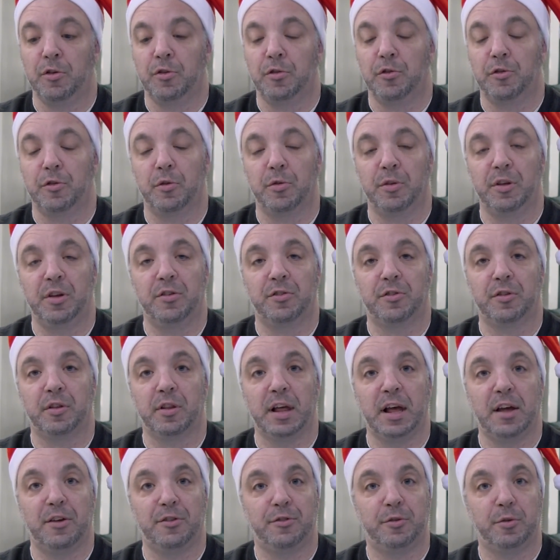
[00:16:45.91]
So these
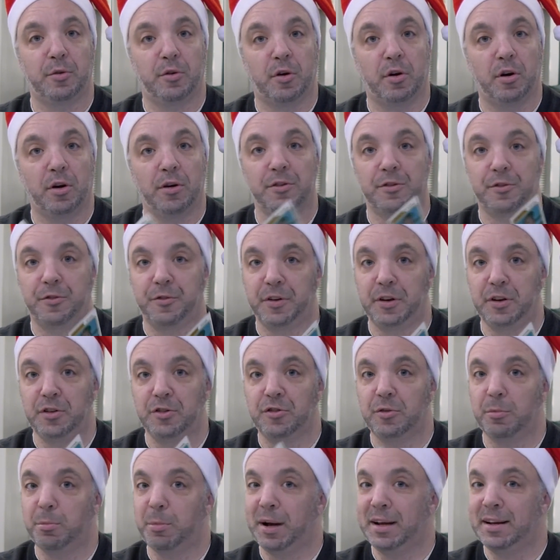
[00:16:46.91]
last 2 cards
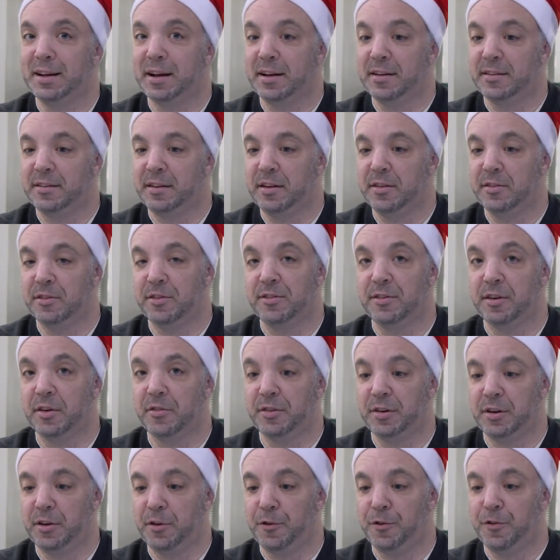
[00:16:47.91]
finish my
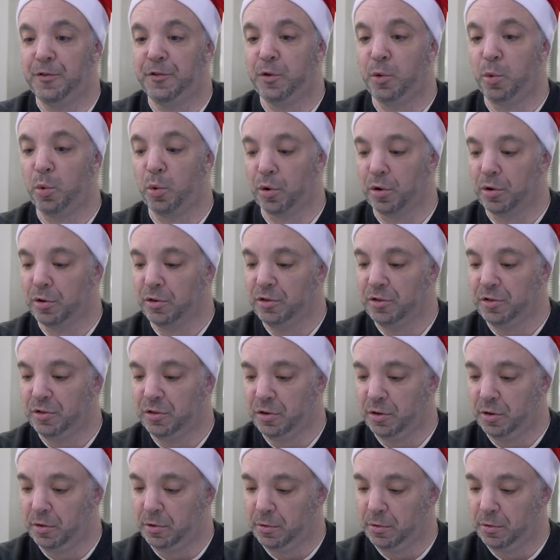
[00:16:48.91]
1974s.